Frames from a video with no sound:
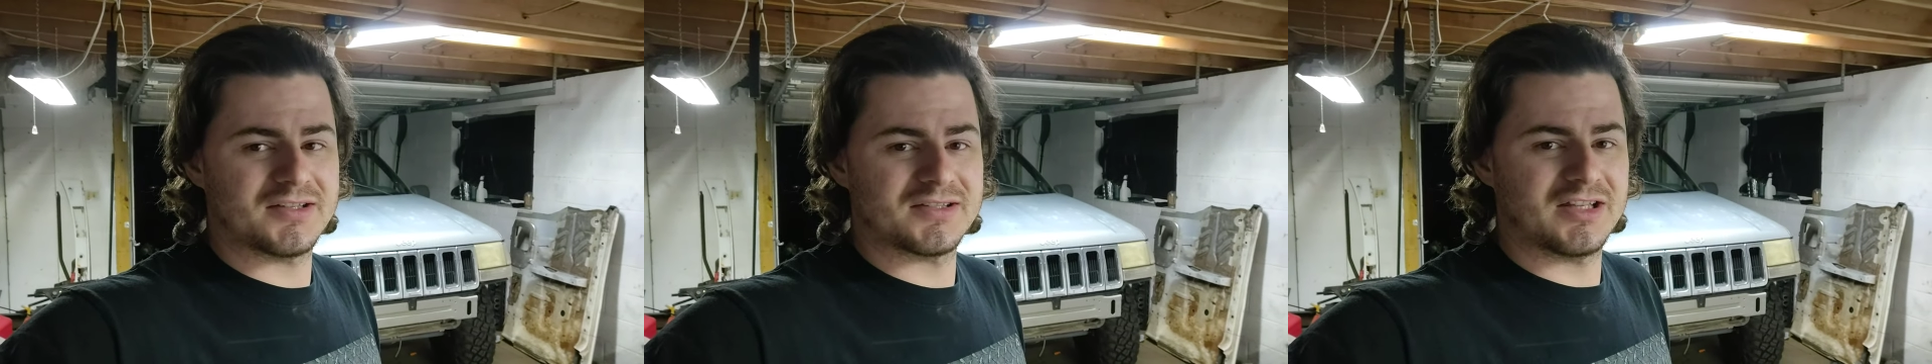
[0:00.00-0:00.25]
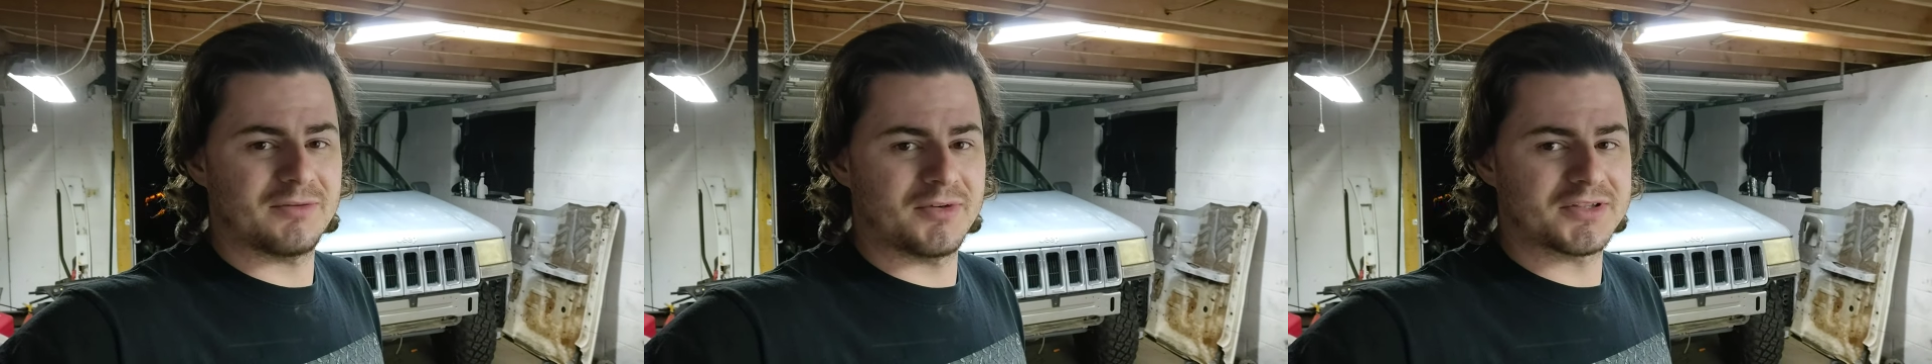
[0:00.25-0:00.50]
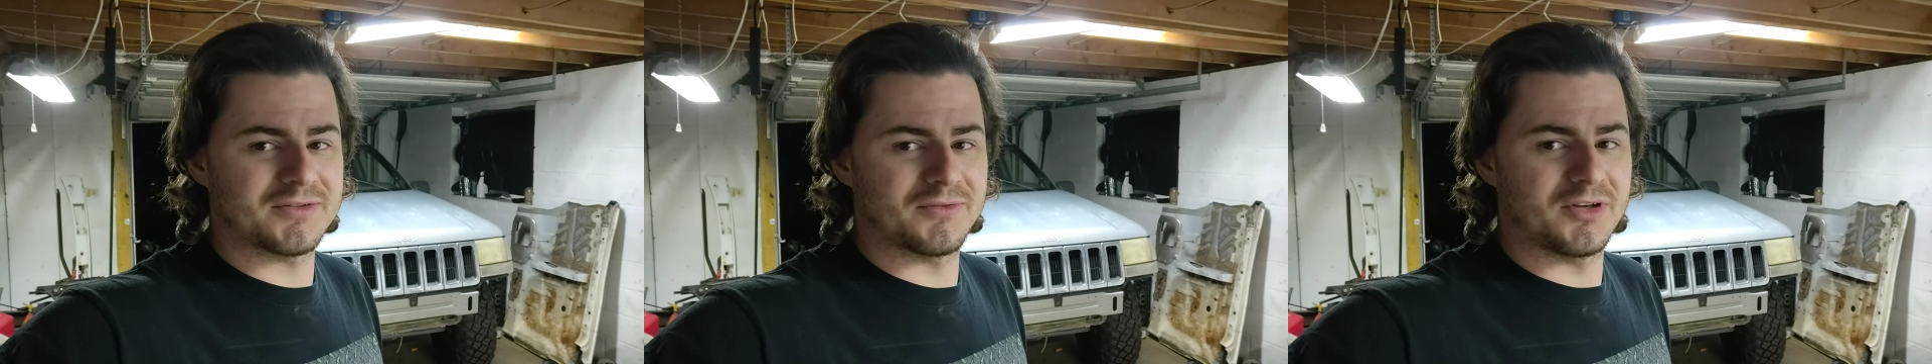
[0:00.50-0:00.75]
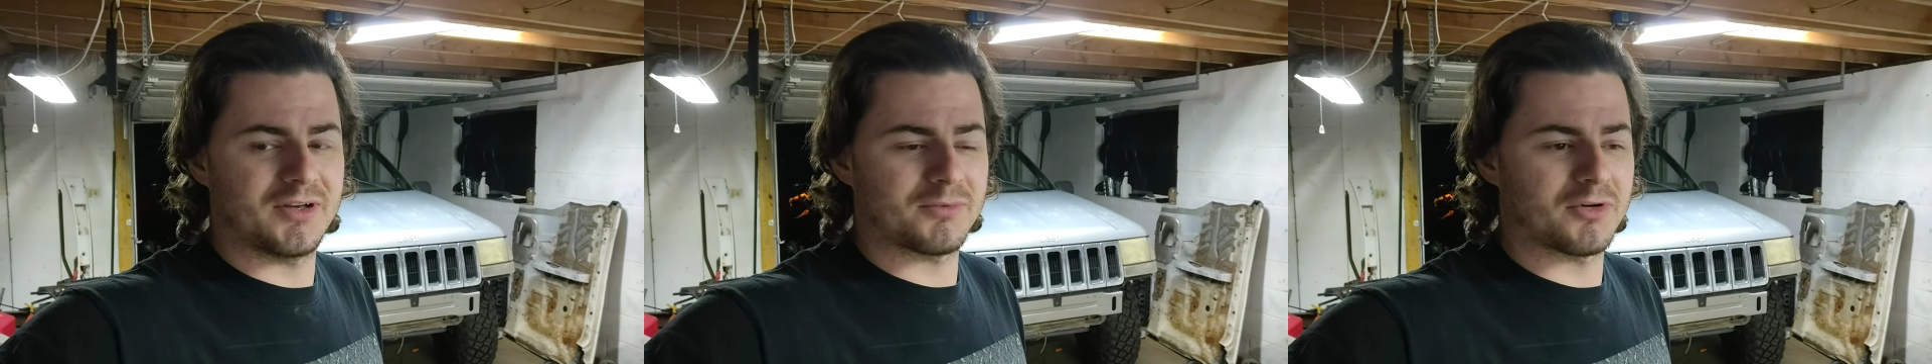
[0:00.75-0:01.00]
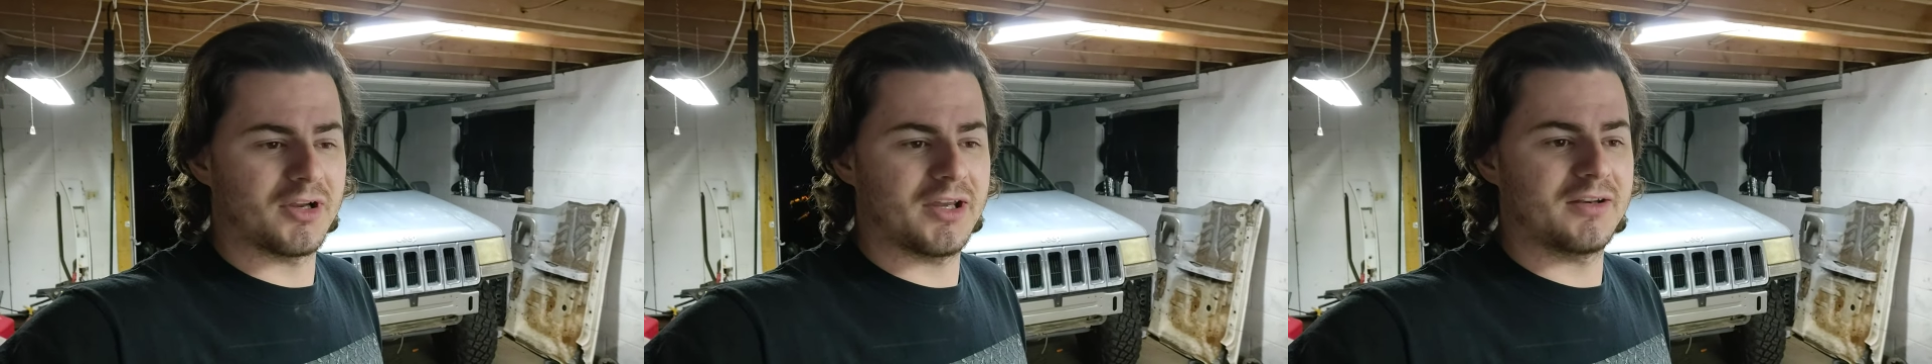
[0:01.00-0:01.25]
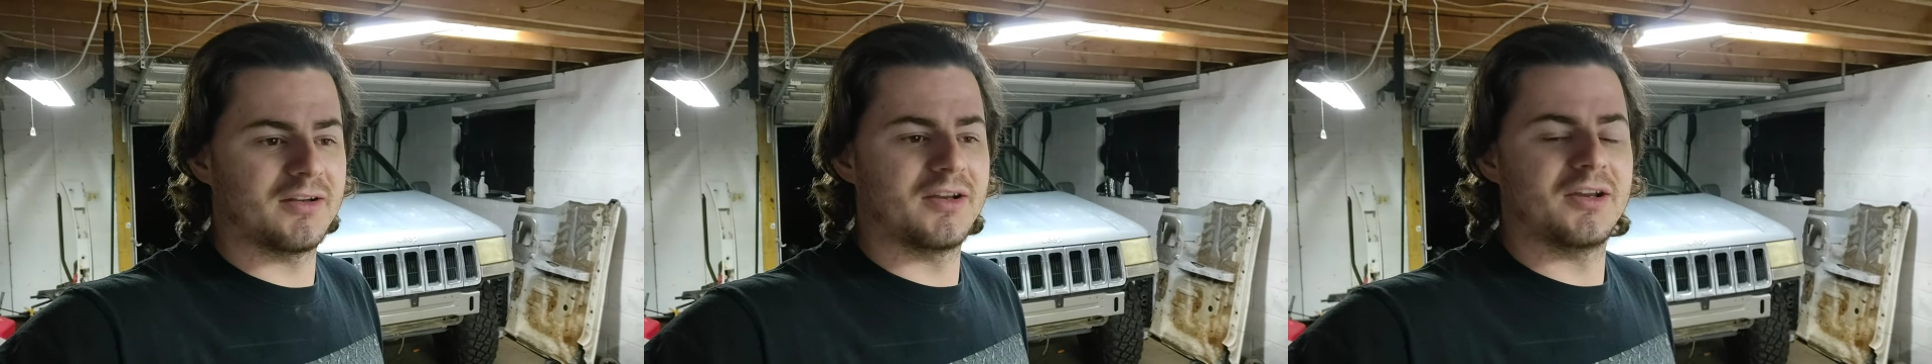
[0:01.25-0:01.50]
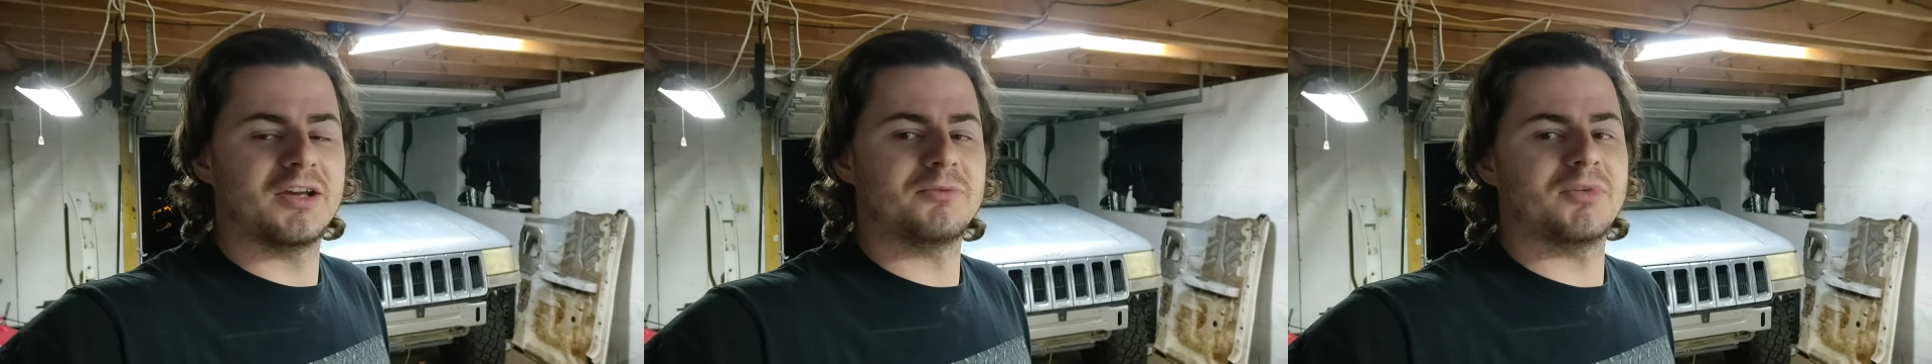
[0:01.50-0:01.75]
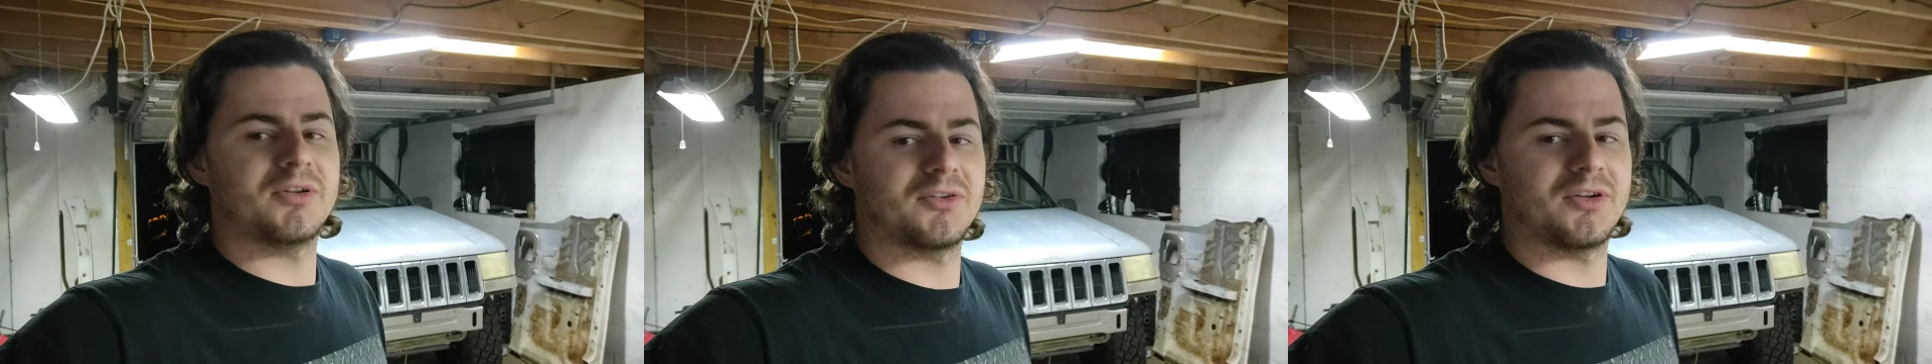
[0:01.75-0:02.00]
It's not much of an upgrade,
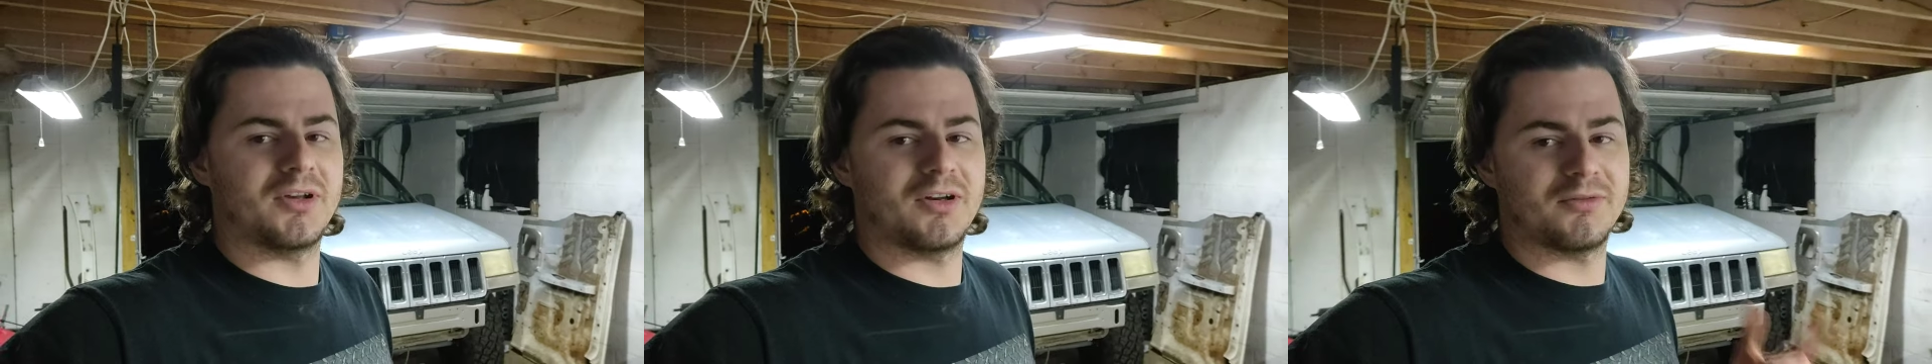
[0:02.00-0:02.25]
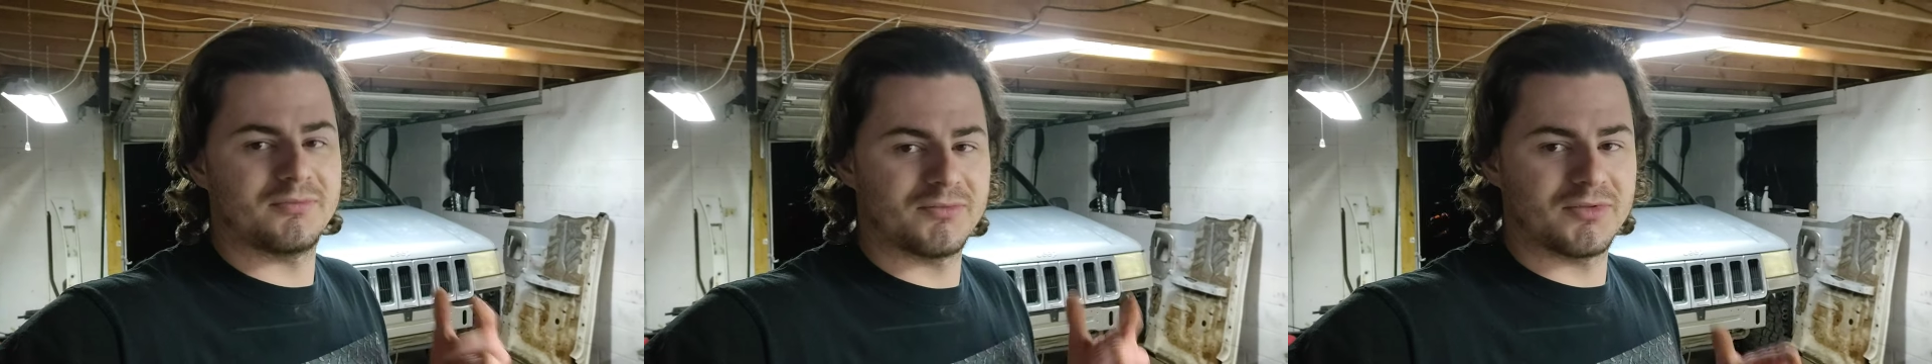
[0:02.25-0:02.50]
but the